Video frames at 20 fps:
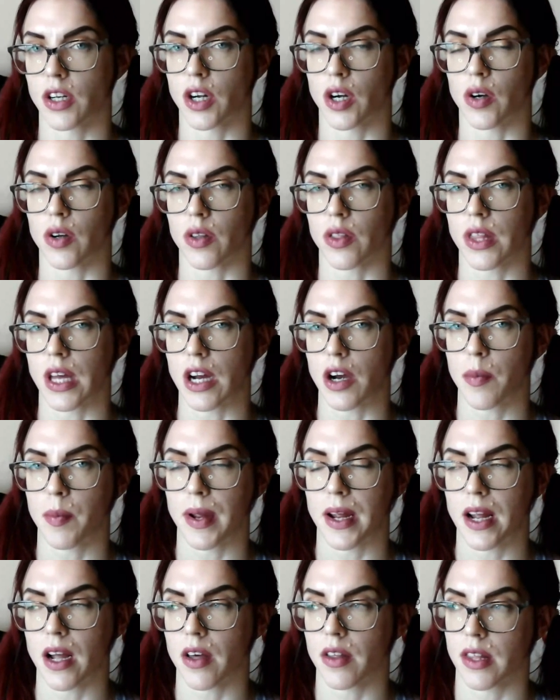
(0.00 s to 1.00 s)
undergoing
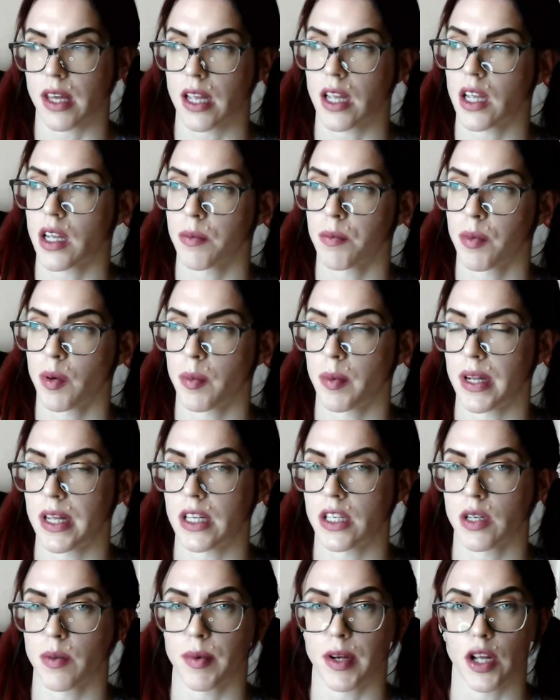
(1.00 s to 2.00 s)
therapy. I think
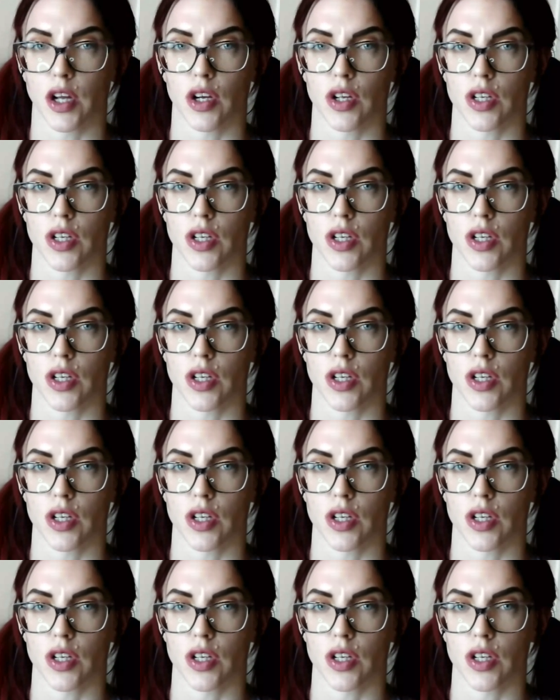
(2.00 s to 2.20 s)
probably somebody